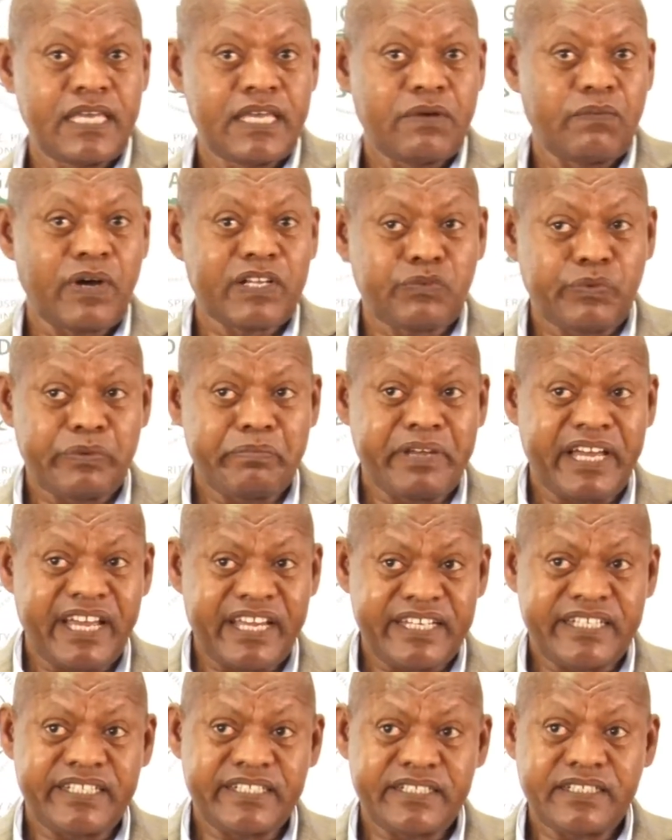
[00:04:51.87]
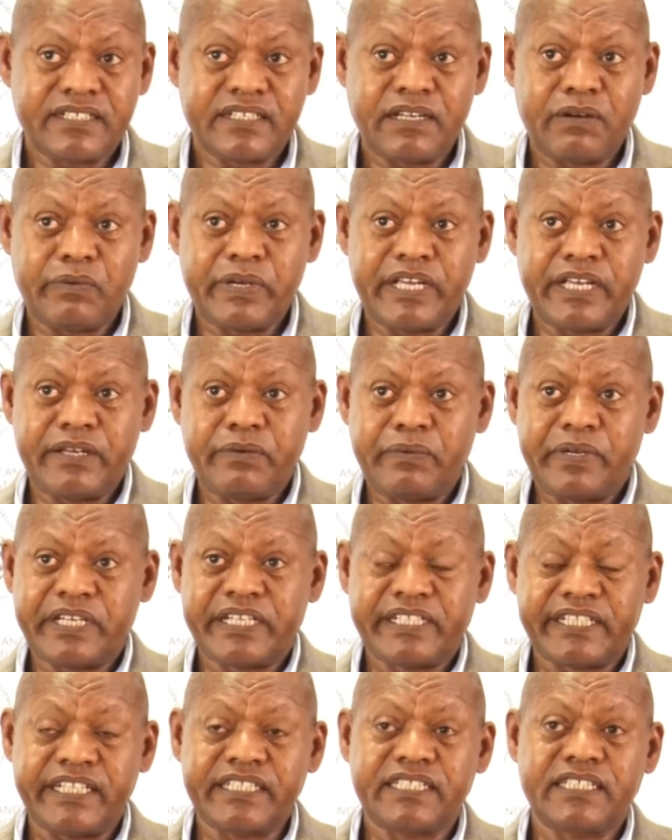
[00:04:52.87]
What we made, we
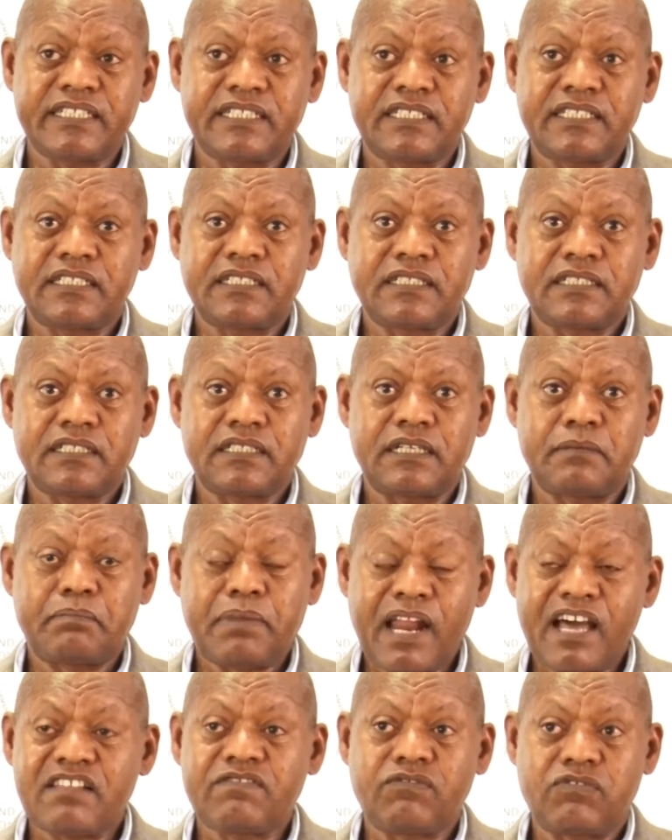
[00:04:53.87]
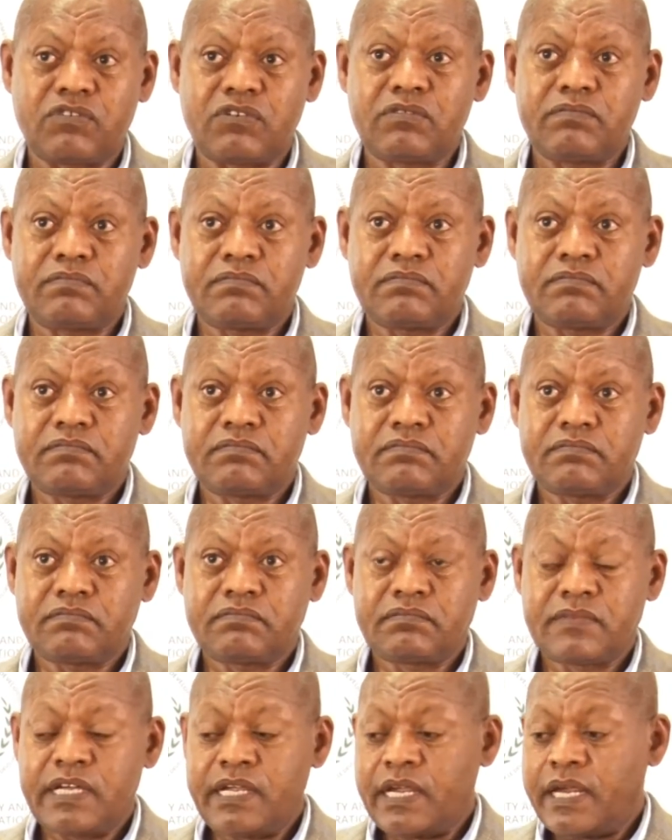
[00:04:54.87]
created a platform
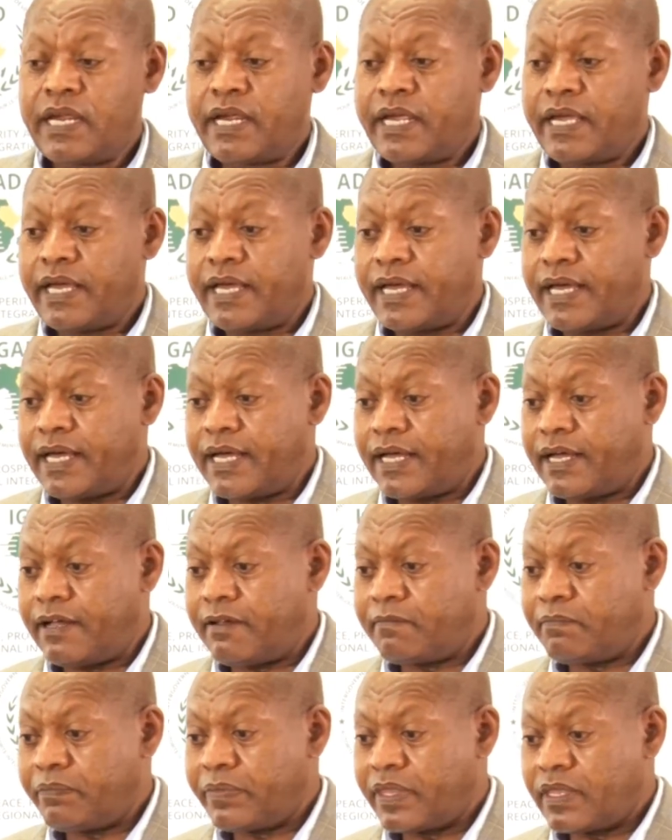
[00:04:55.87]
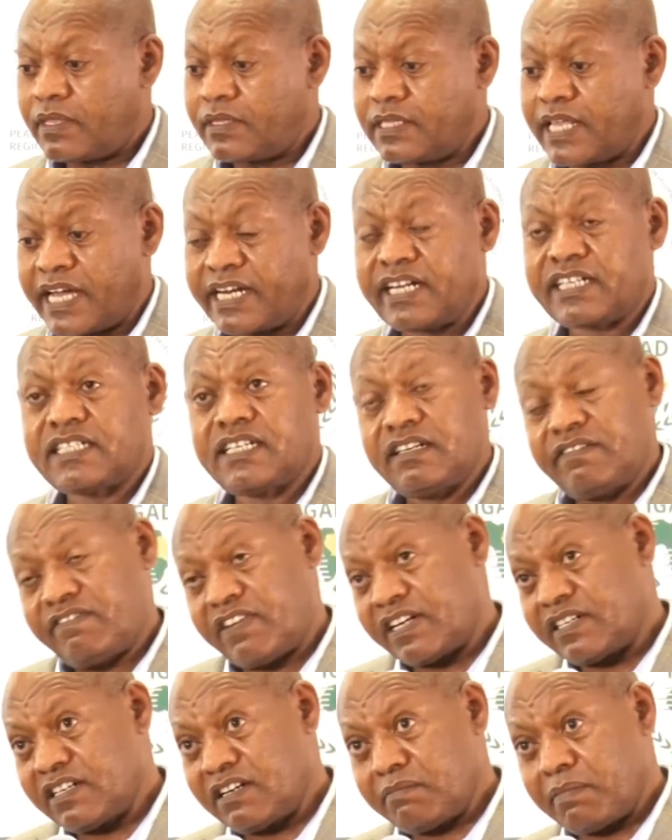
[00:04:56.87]
directly
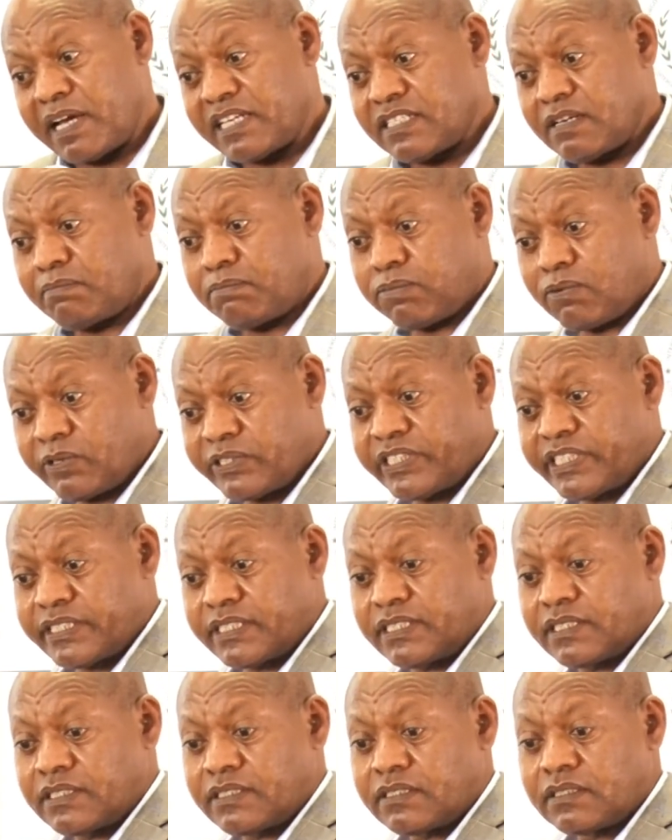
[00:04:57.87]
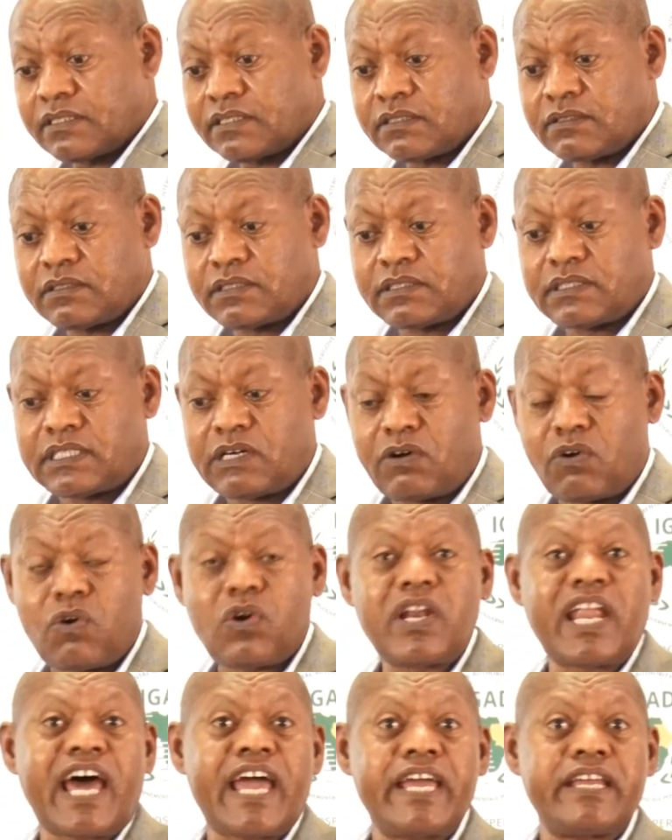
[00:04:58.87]
funded by the project, the
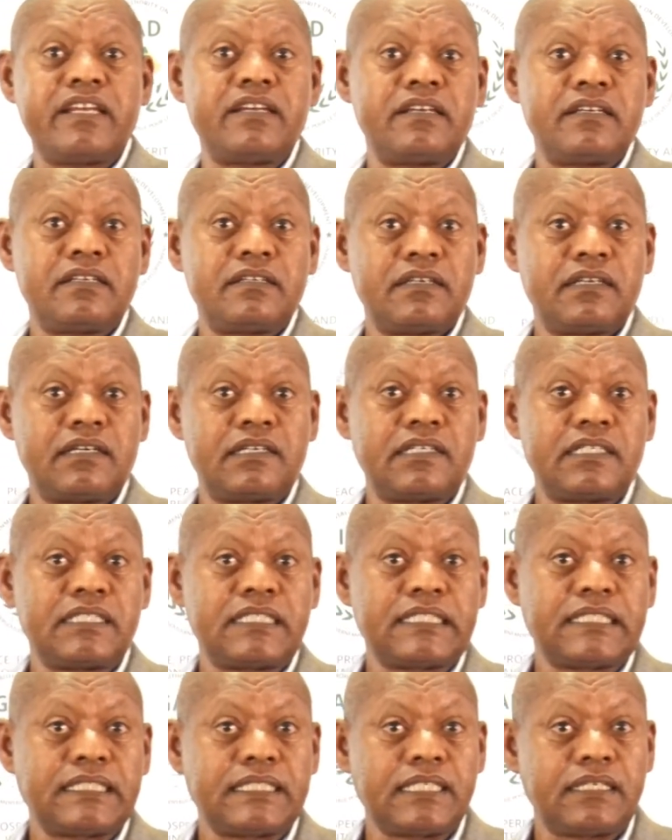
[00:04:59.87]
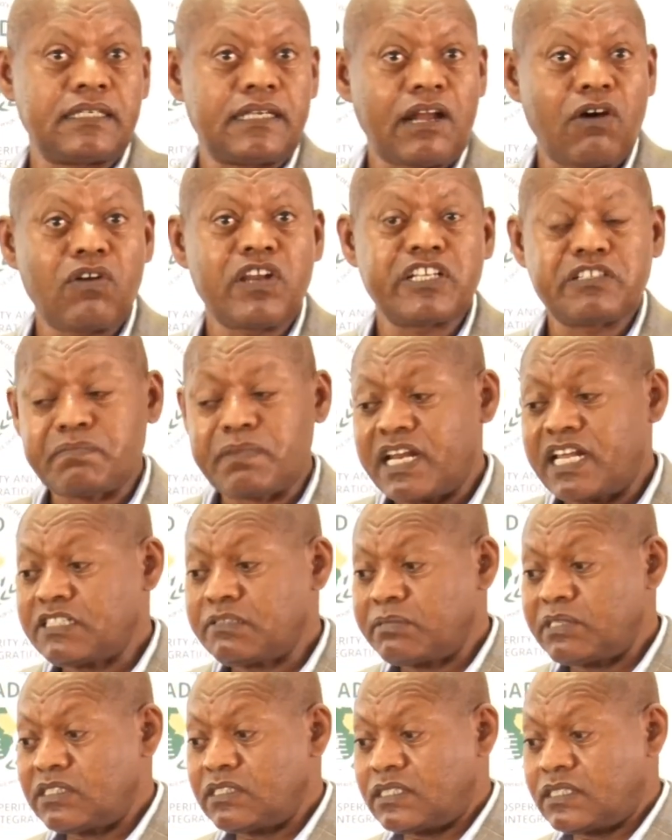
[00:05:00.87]
online knowledge
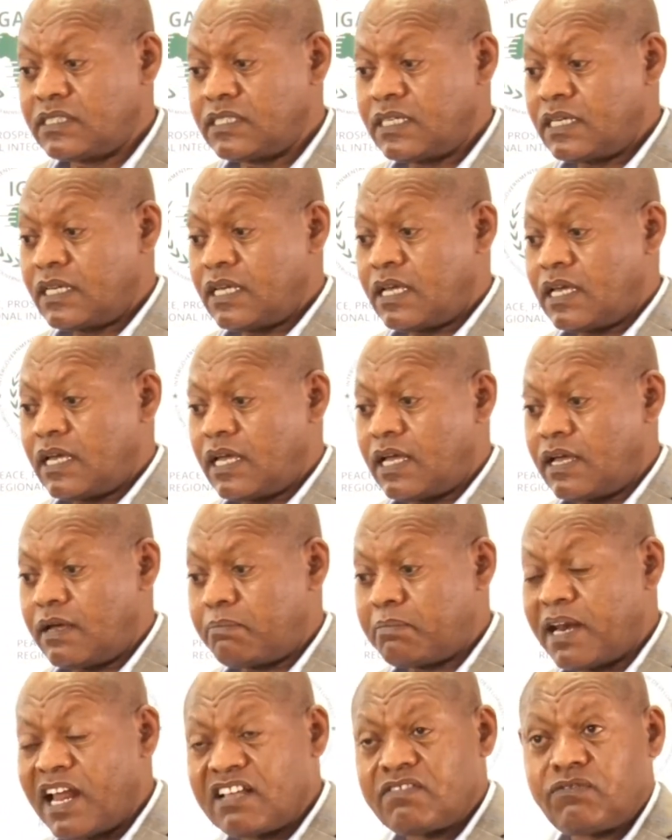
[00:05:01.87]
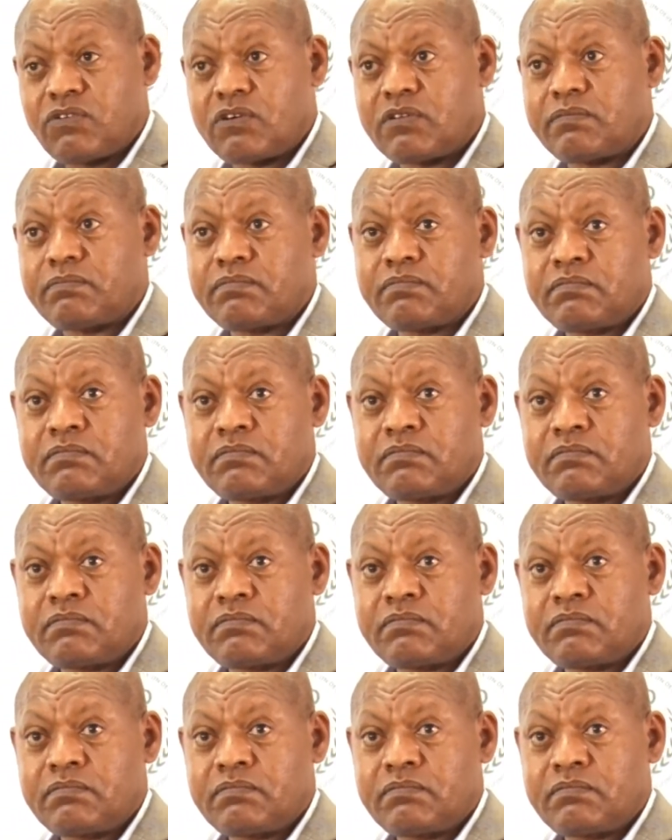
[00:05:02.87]
management platform.